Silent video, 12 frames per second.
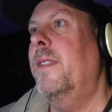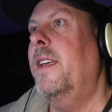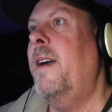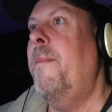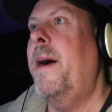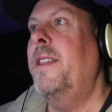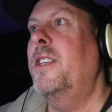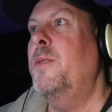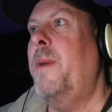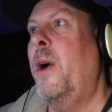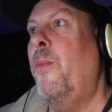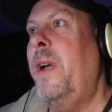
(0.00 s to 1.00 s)
Compound this
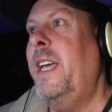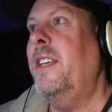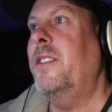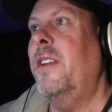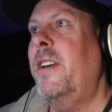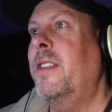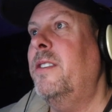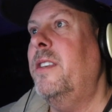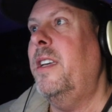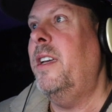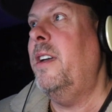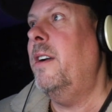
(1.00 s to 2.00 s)
by week. So you can
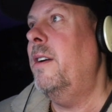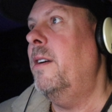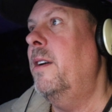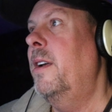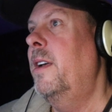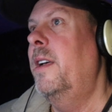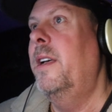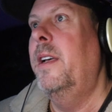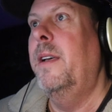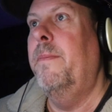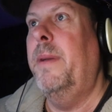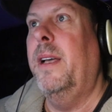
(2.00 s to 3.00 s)
see here,
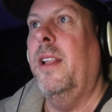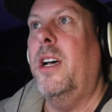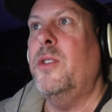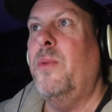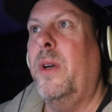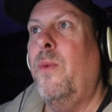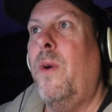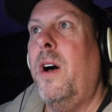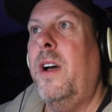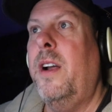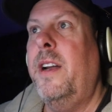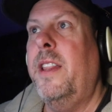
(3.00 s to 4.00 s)
big loss week
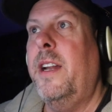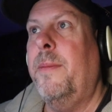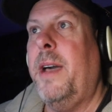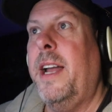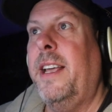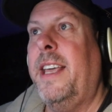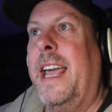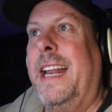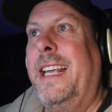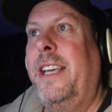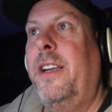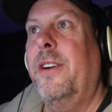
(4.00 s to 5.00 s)
1, and then I'm kind of
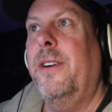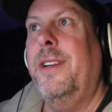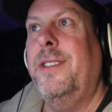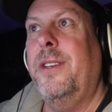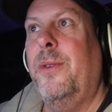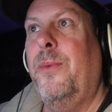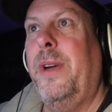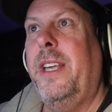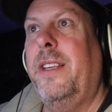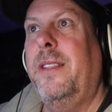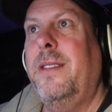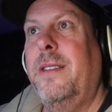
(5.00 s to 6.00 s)
gaining here into week
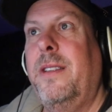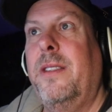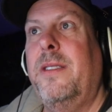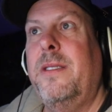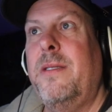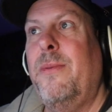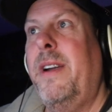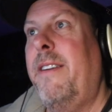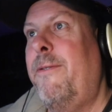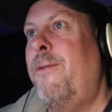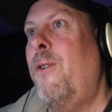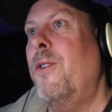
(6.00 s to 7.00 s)
3
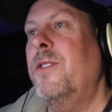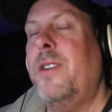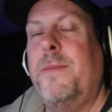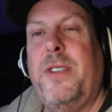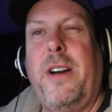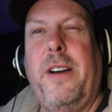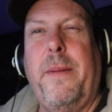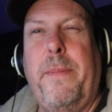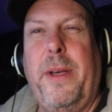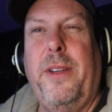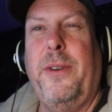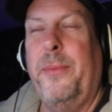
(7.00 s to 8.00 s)
and 4. So I'm starting to
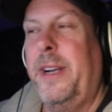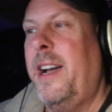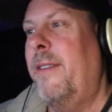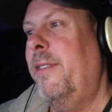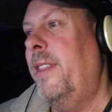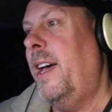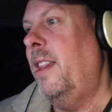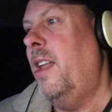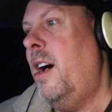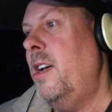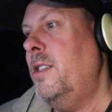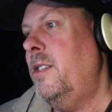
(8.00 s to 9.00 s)
build and recover that
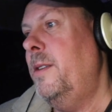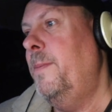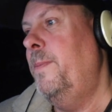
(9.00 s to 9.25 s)
loss.